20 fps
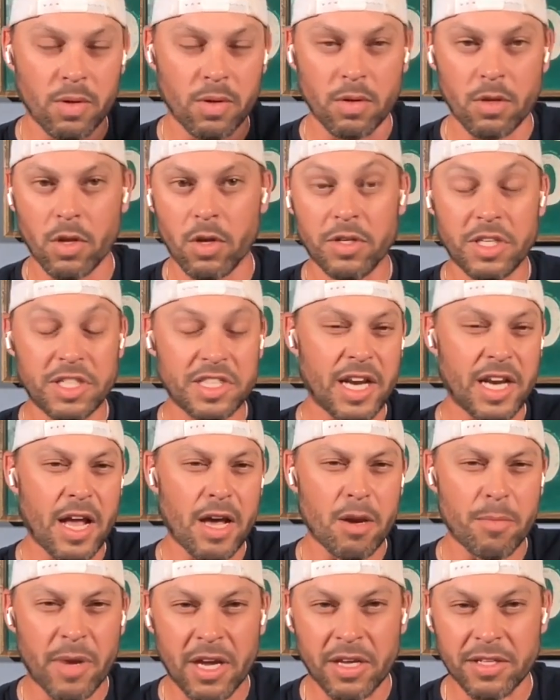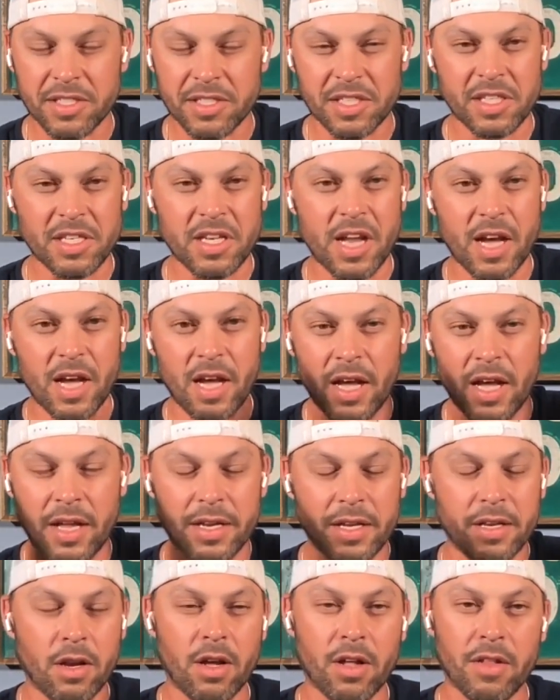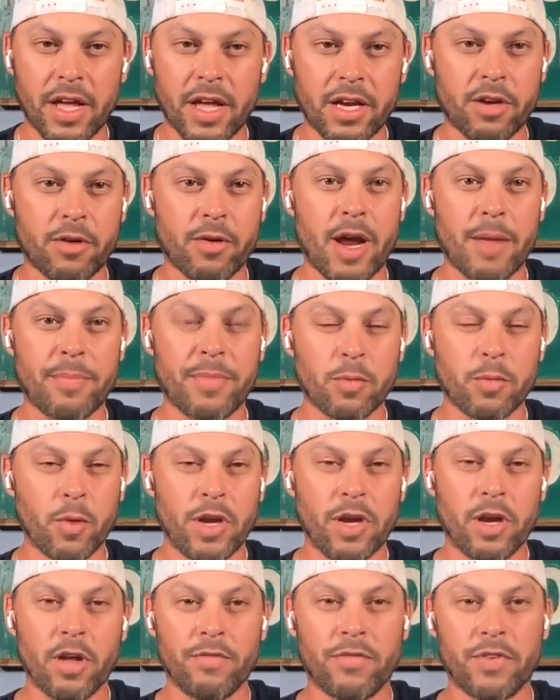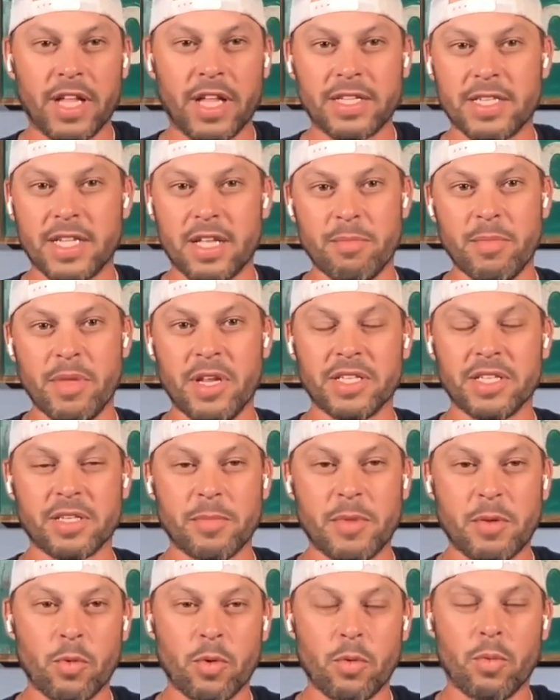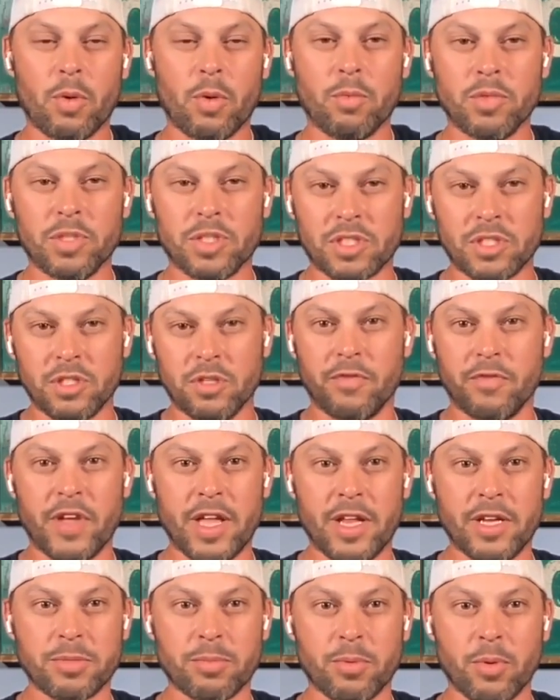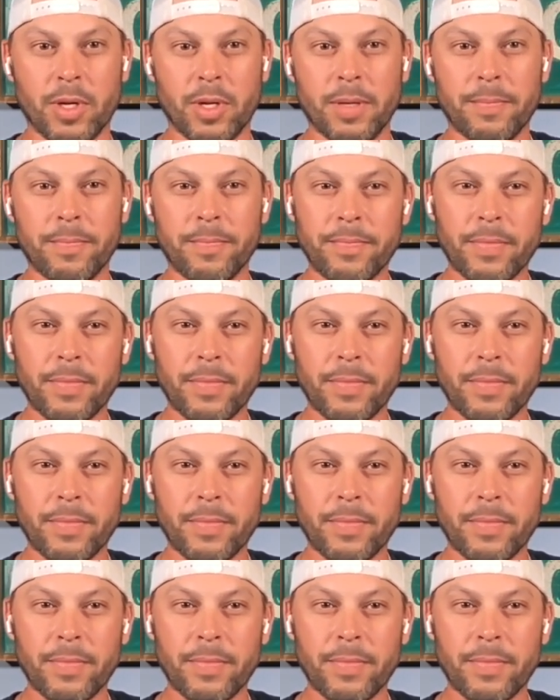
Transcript: You know, is it out of bounds? Is it not? And all that crap that went on for that ten minutes. I mean, what, what was your vantage point?